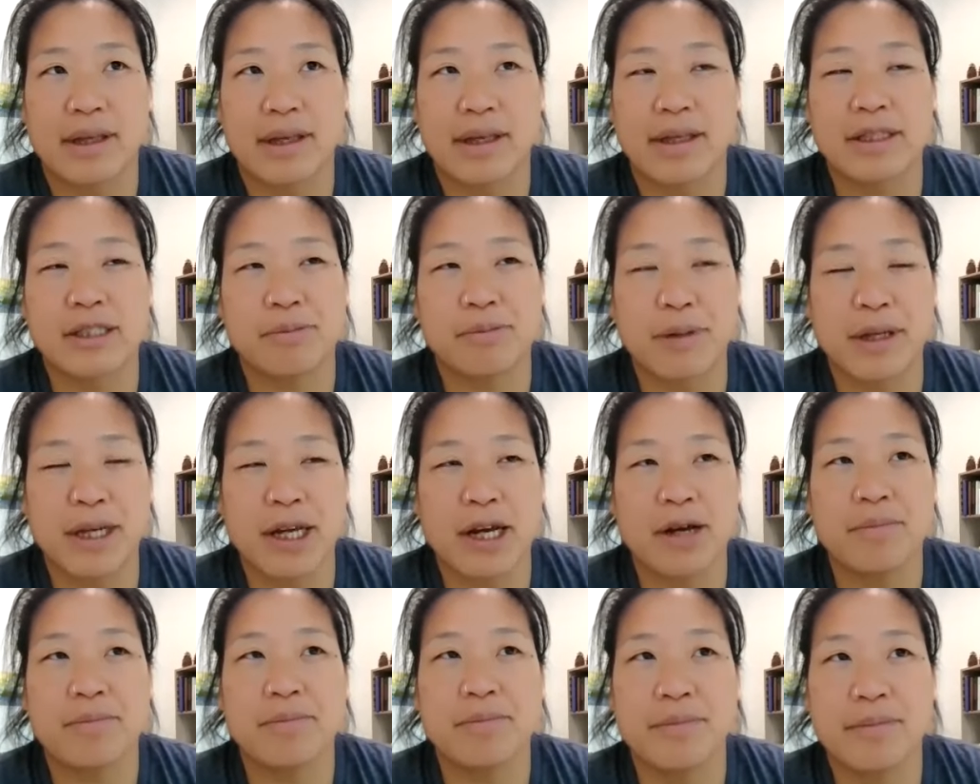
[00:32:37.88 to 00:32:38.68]
it's
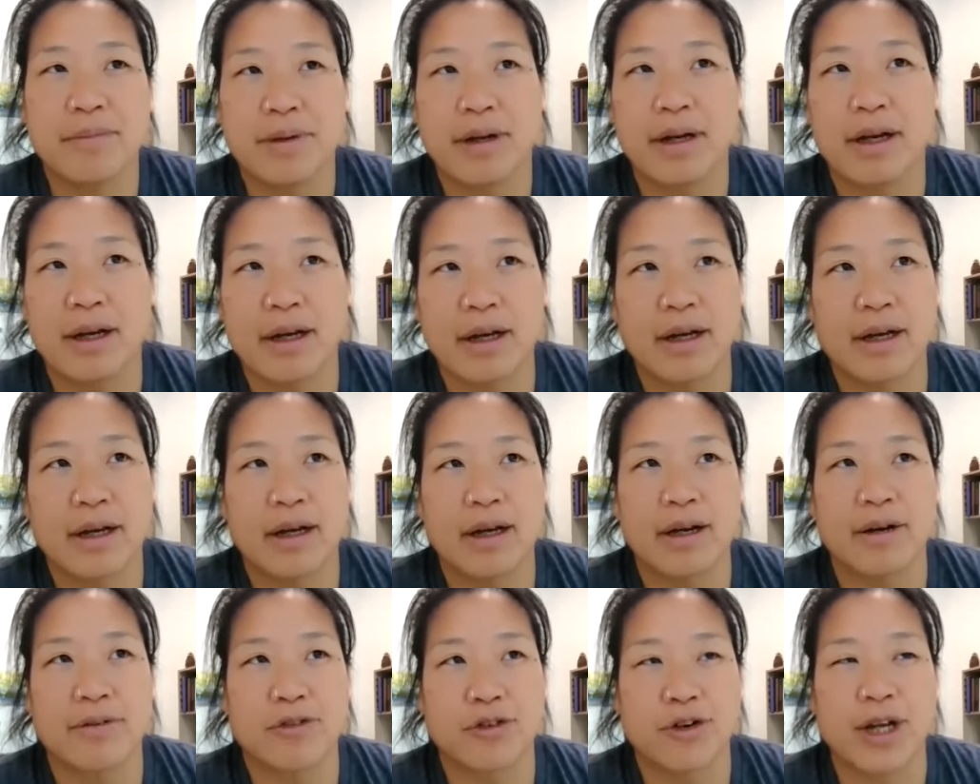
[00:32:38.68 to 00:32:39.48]
become
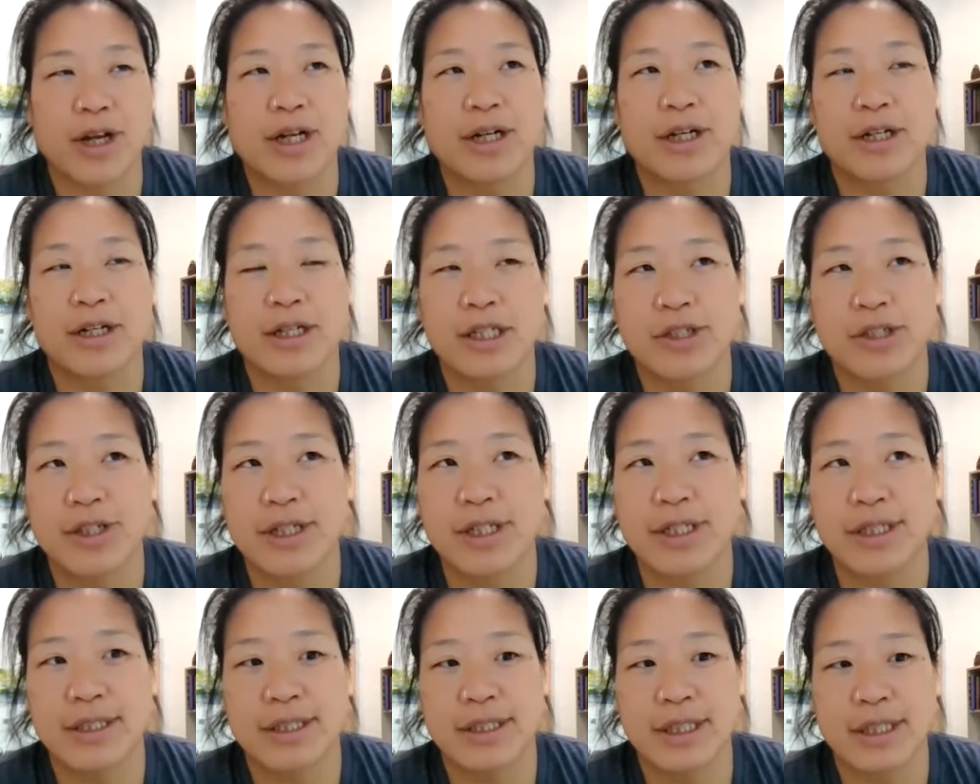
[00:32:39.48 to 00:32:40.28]
of greater
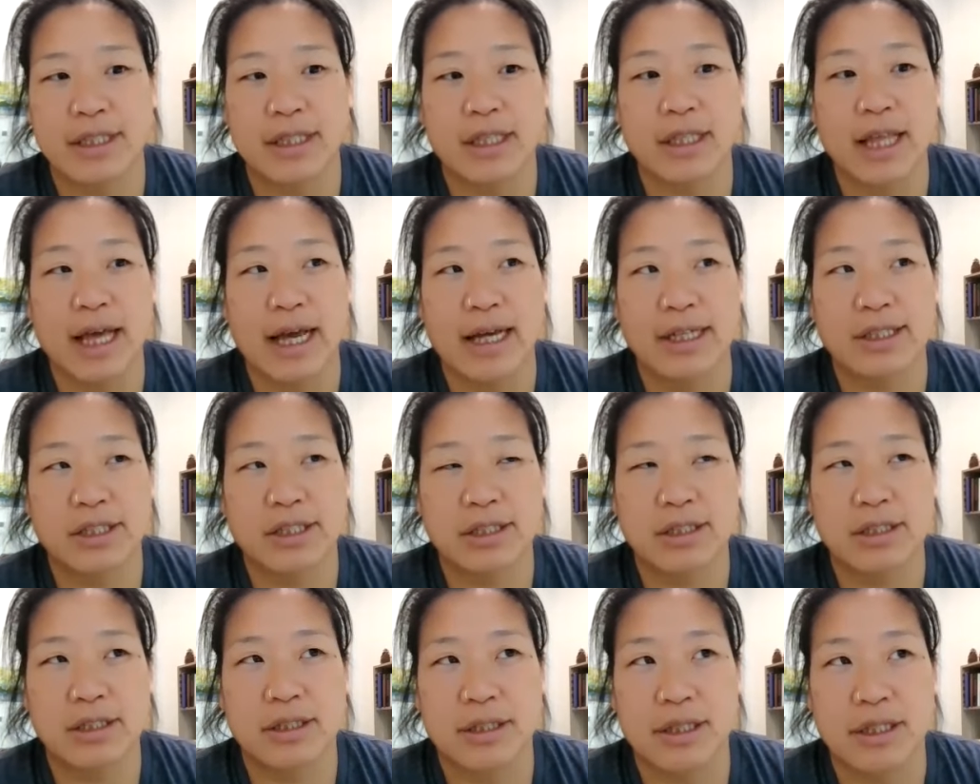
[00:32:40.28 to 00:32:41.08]
interest in the
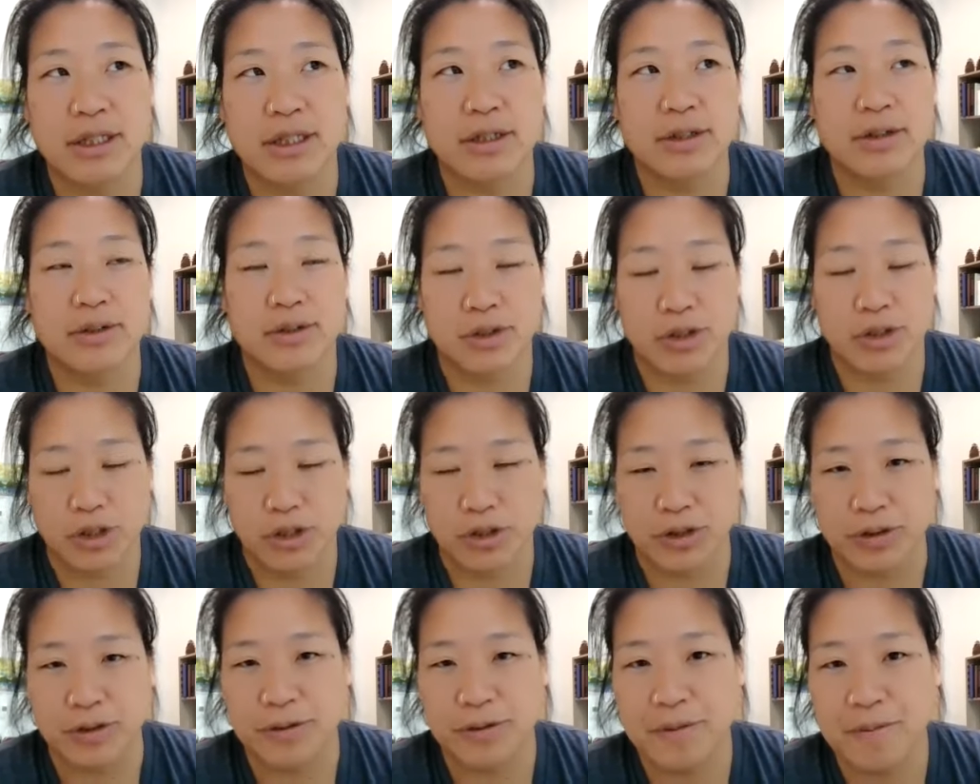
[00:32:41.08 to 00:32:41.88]
last year or
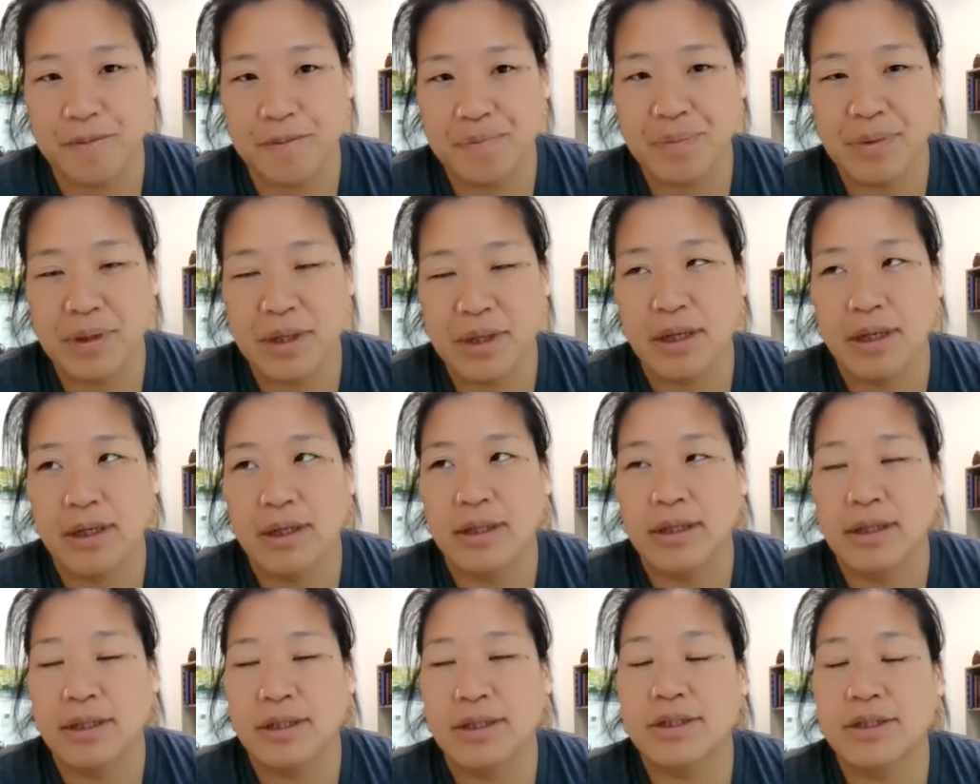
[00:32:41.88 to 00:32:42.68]
two.
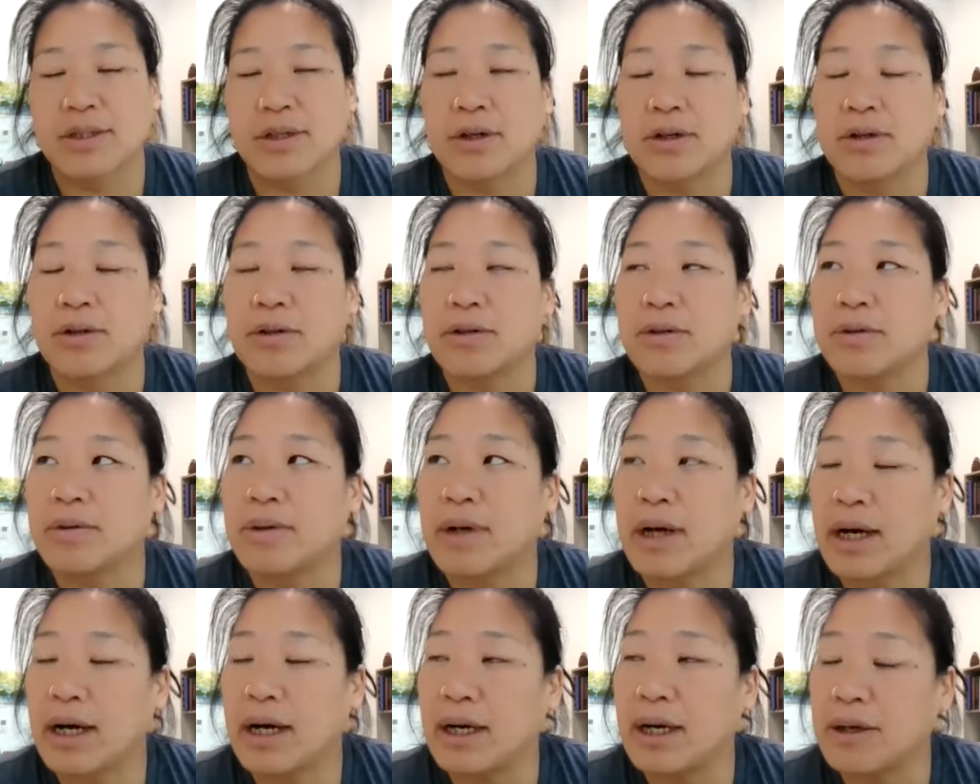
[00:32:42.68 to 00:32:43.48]

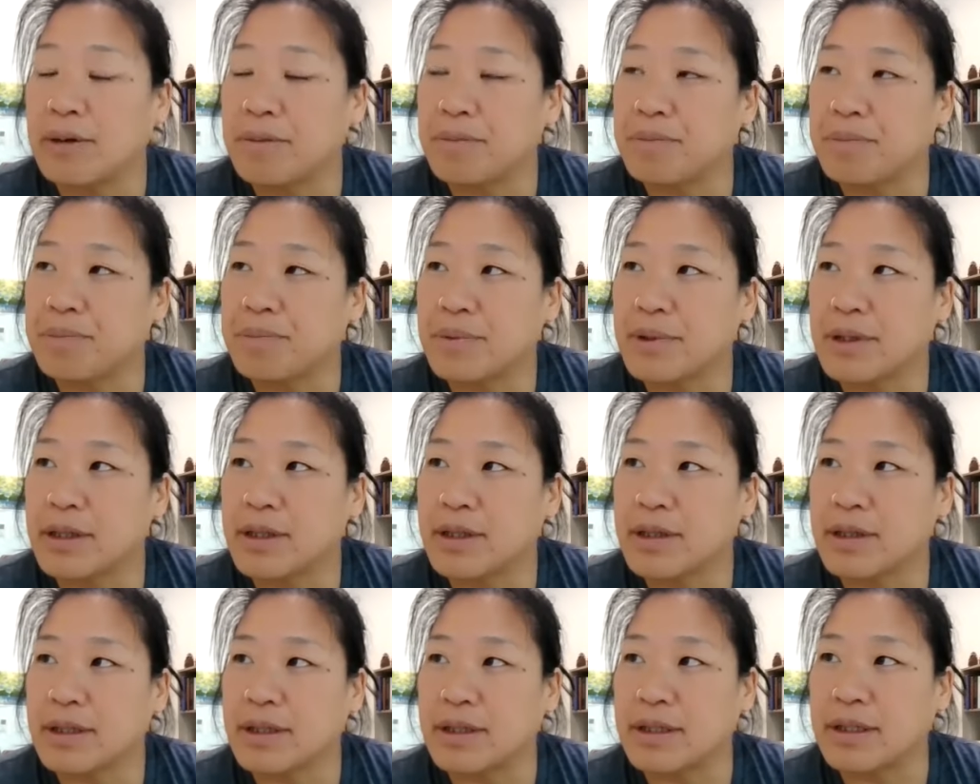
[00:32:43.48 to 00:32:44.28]
So
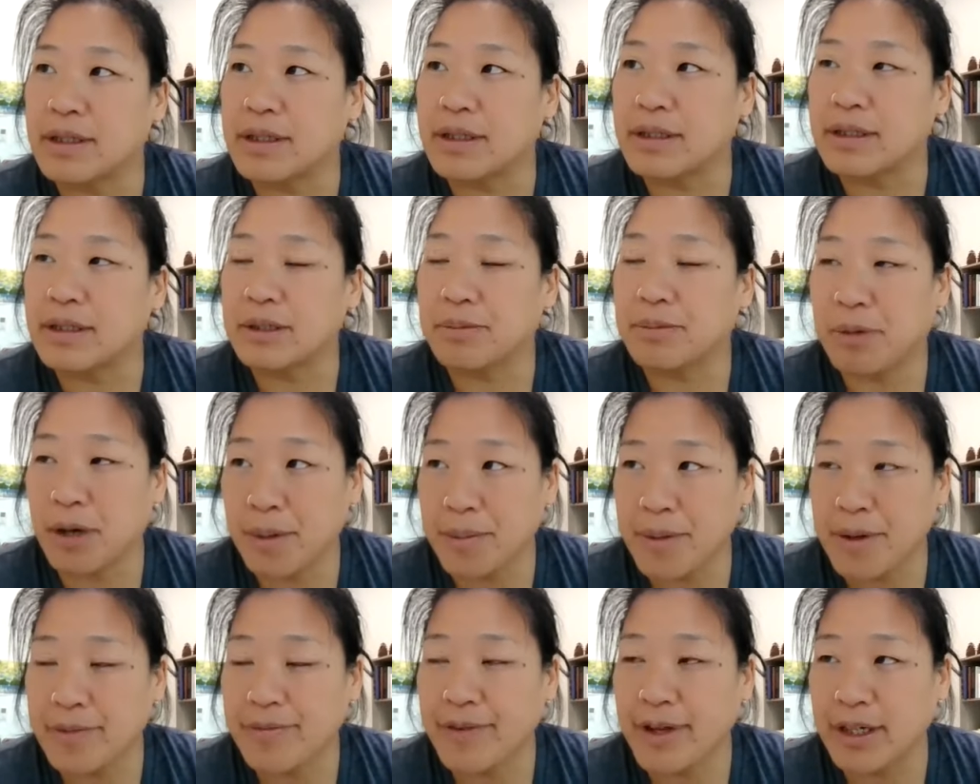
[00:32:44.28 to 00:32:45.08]
the
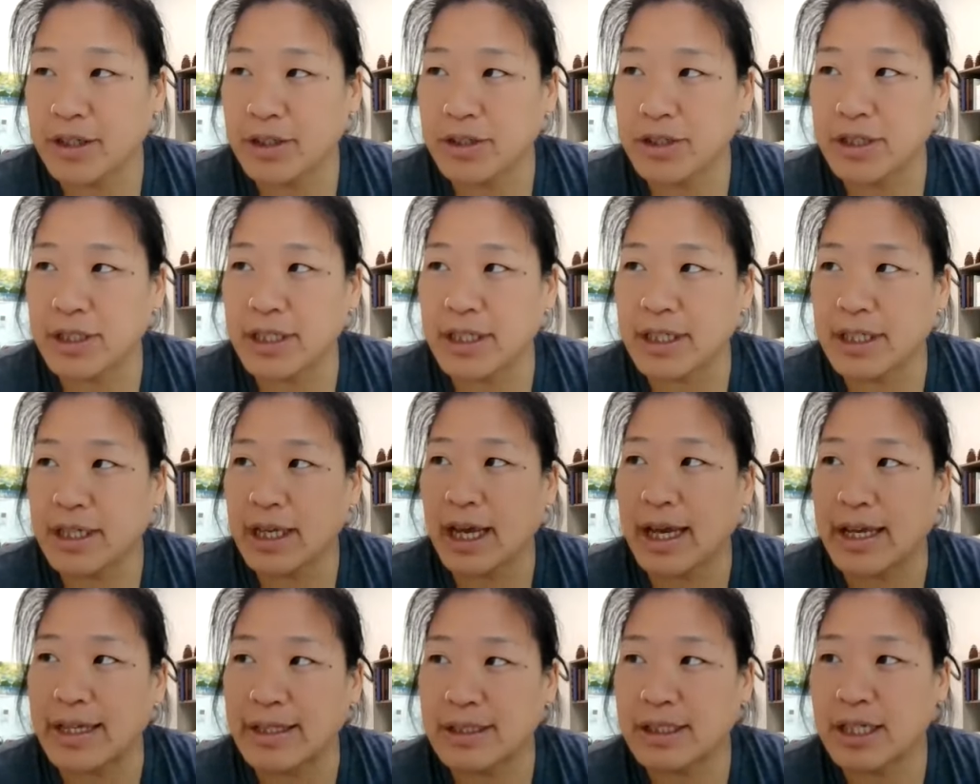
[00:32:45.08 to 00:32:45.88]
Department of Energy
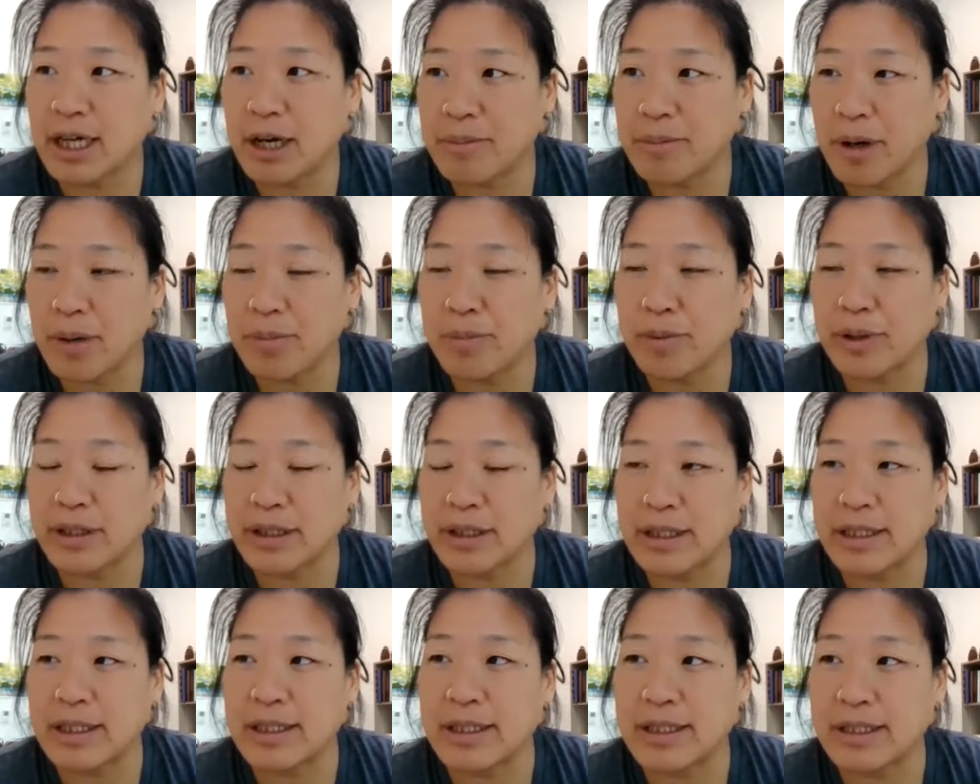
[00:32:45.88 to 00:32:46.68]
has come up
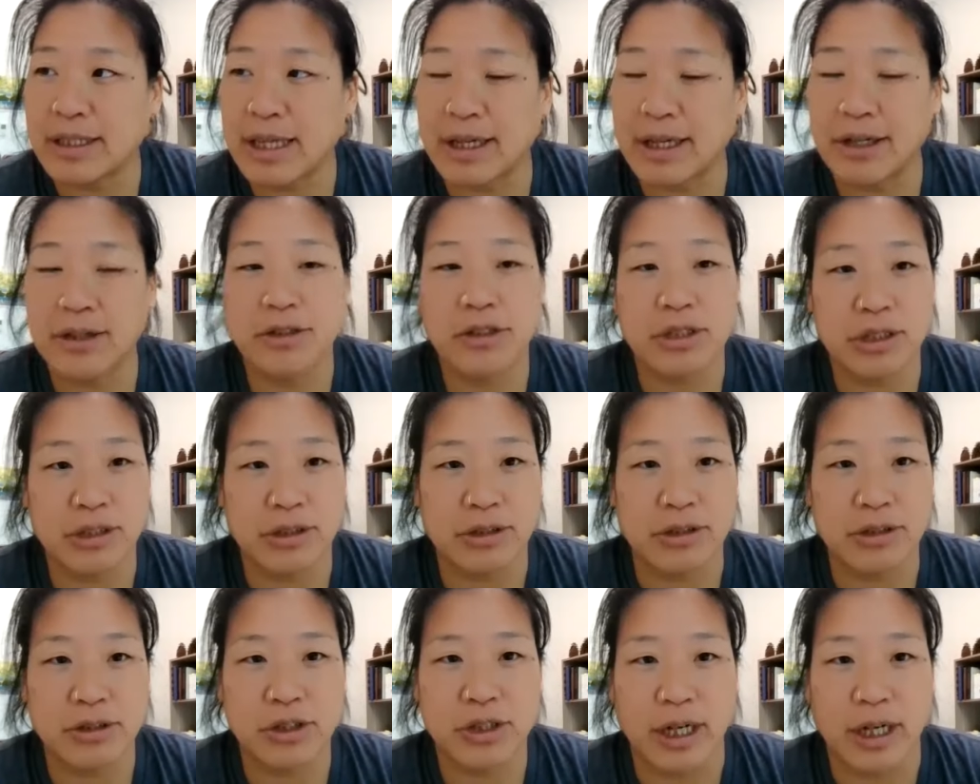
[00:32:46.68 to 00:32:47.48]
with these energy
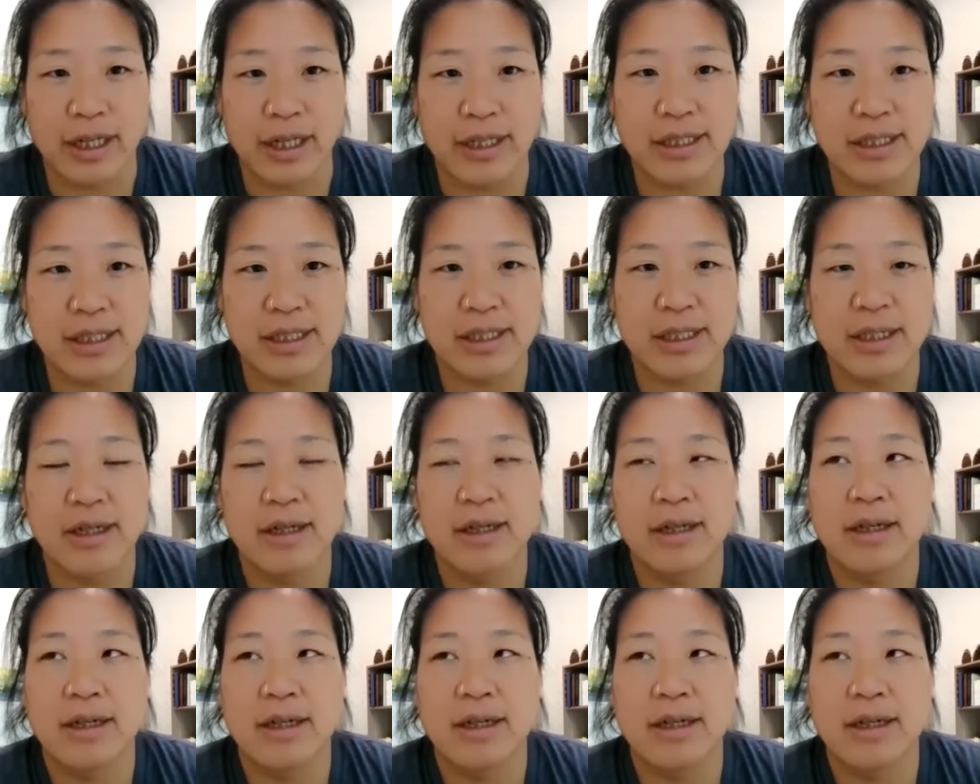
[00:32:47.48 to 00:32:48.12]
Earth shots,